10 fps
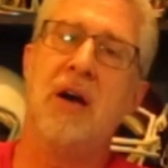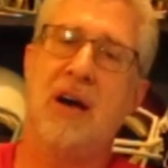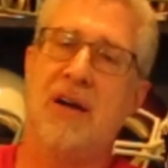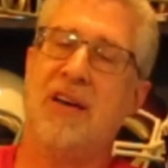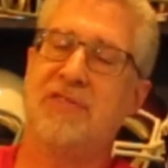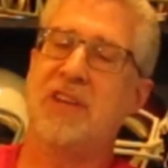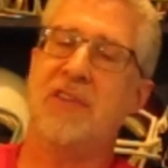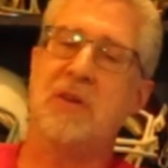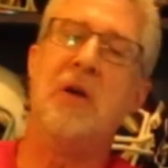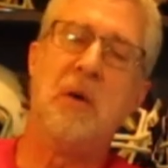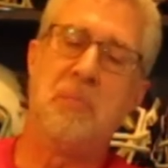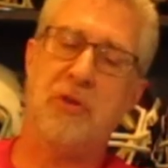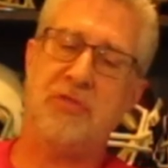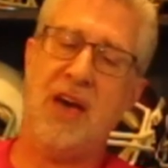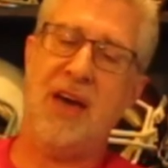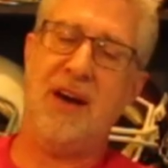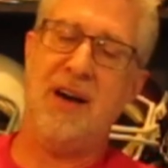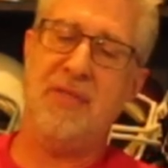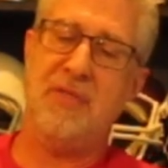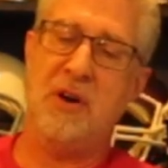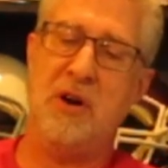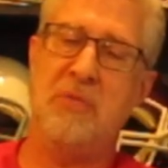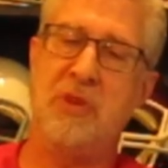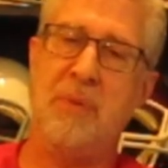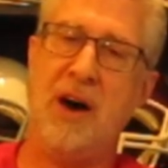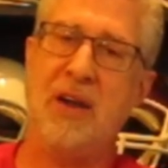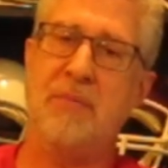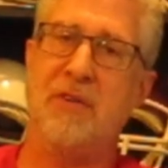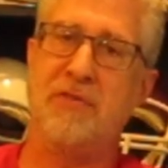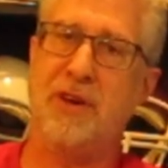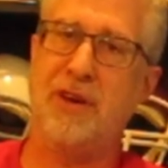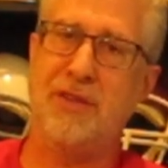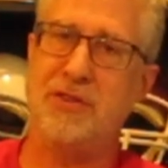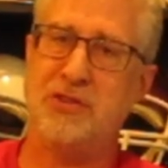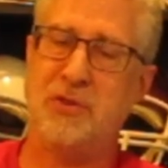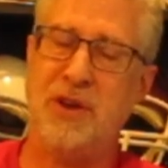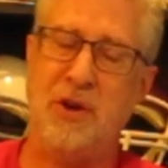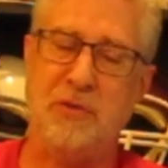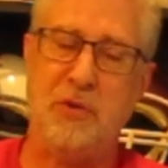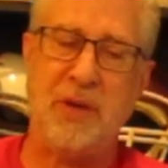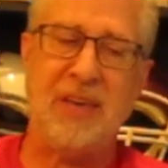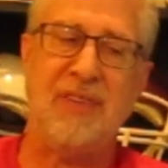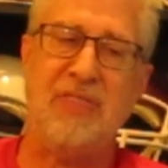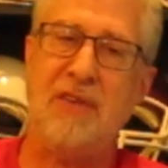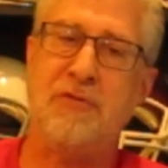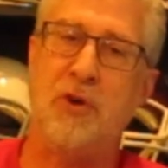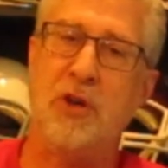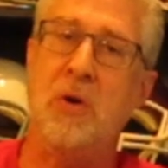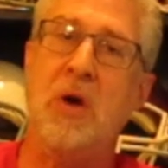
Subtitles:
I'll have Devin put that on the bottom of the screen. Hopefully we can get that for you.